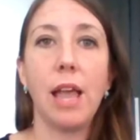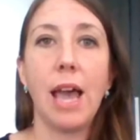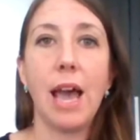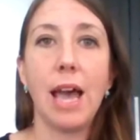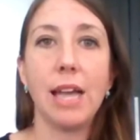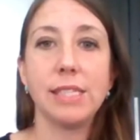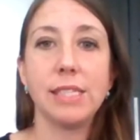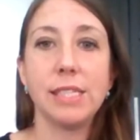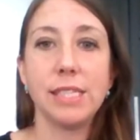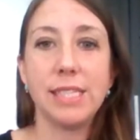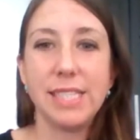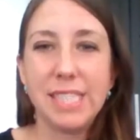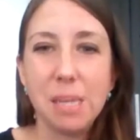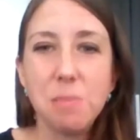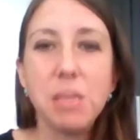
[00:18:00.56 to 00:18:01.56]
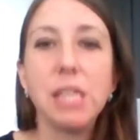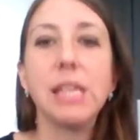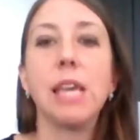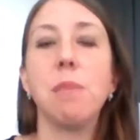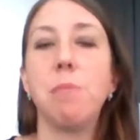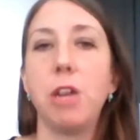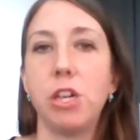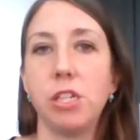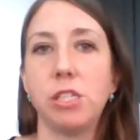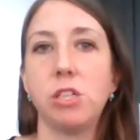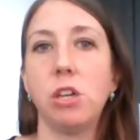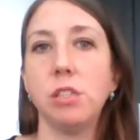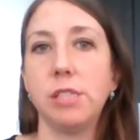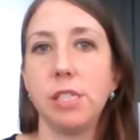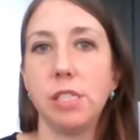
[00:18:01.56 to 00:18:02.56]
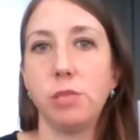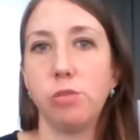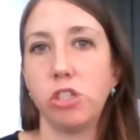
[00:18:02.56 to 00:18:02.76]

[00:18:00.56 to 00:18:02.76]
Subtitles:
as stimulate peristalsis,